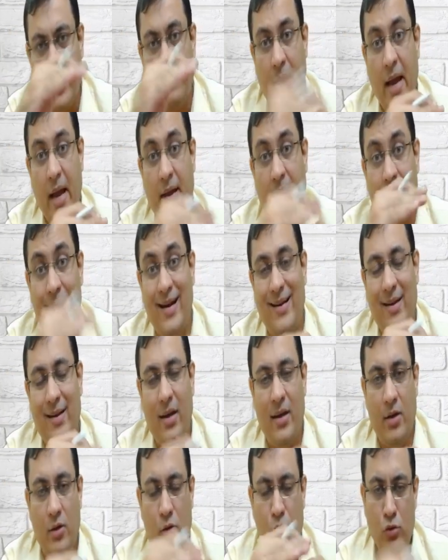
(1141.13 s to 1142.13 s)
by
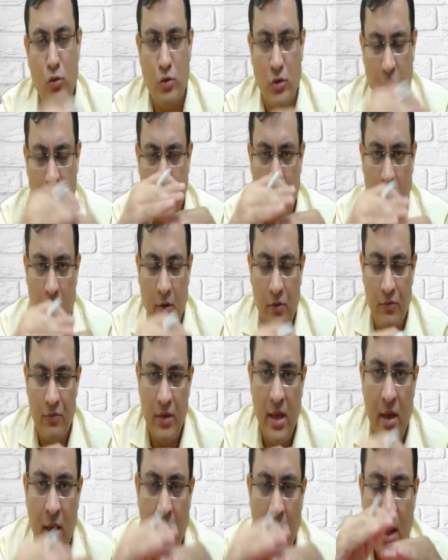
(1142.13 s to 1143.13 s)
greater use of
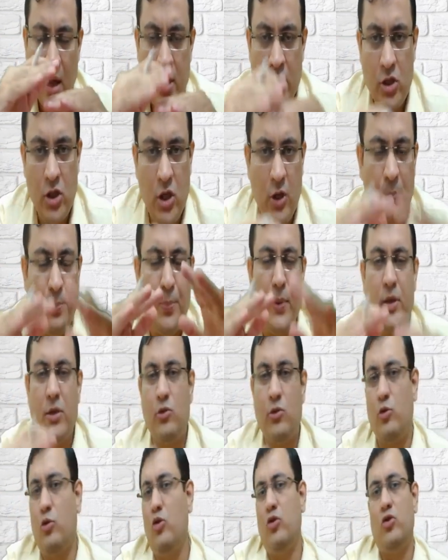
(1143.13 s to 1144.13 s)
the cheaper
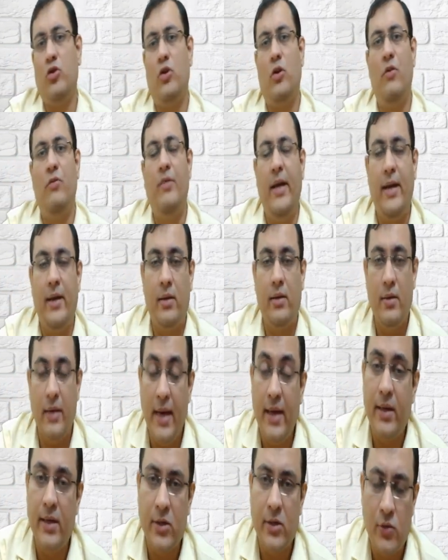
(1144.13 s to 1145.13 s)
source of debt.
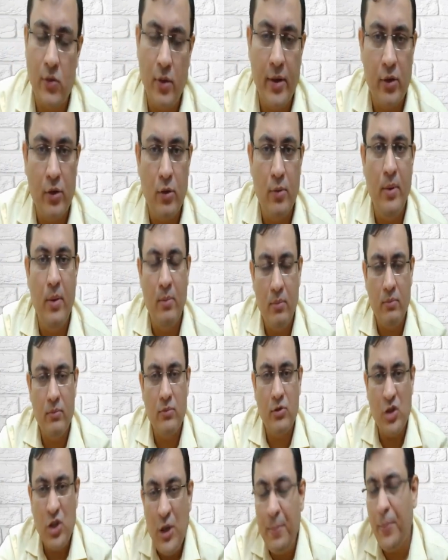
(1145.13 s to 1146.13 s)
Debt is going to be
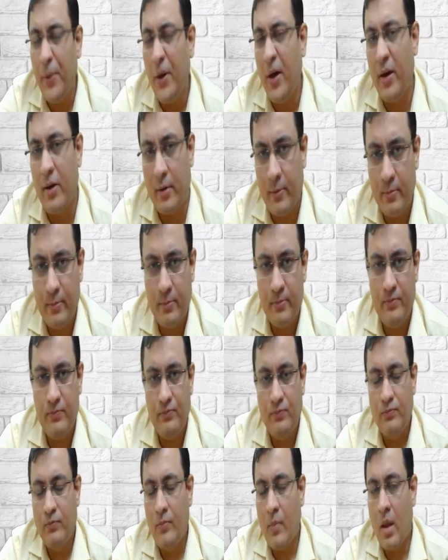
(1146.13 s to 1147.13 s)
cheaper.
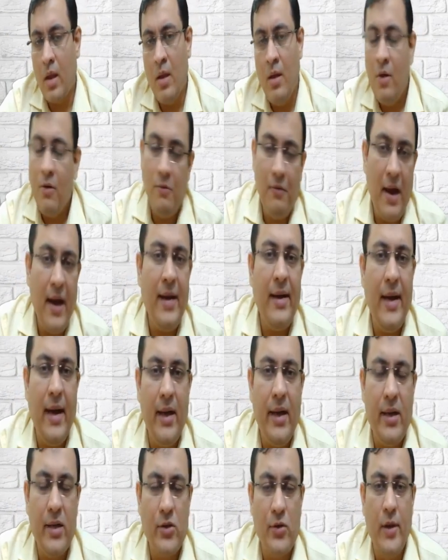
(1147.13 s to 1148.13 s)
Why
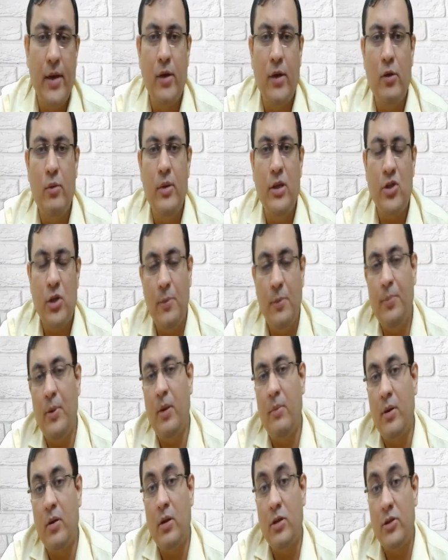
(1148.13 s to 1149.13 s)
debt is going to be cheaper?
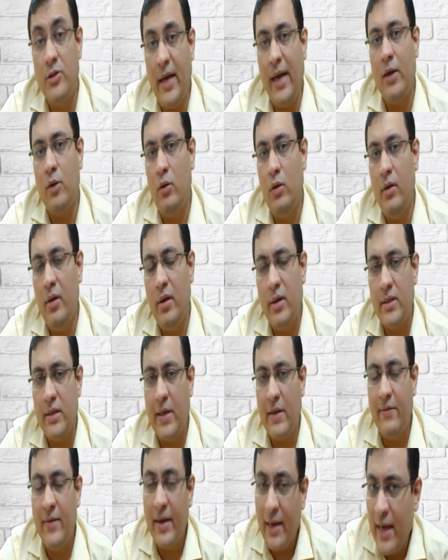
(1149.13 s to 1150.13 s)
Because debt holder is
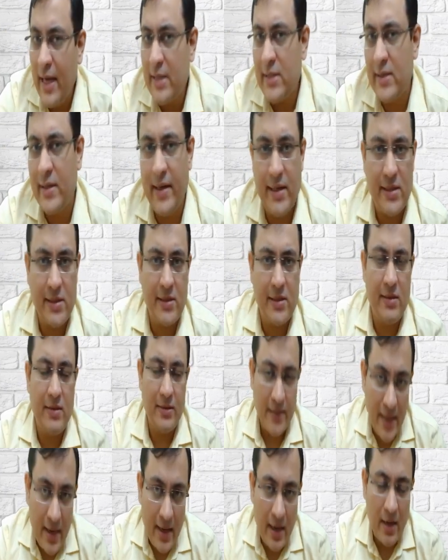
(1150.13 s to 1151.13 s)
having less risk
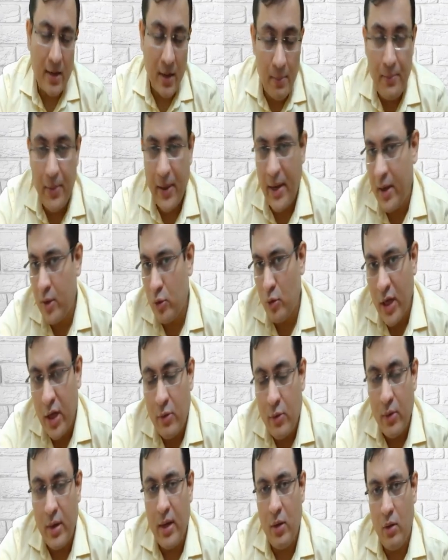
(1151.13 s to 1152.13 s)
compared to
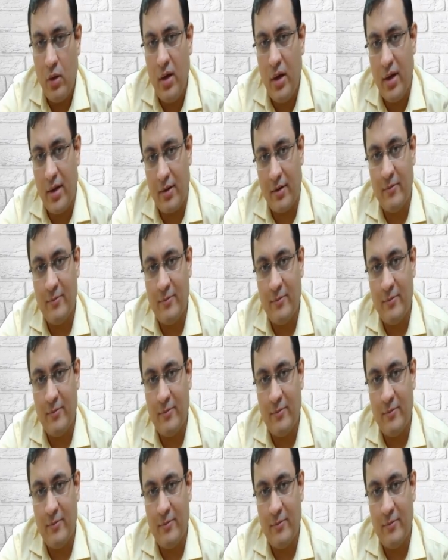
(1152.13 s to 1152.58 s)
equity holder.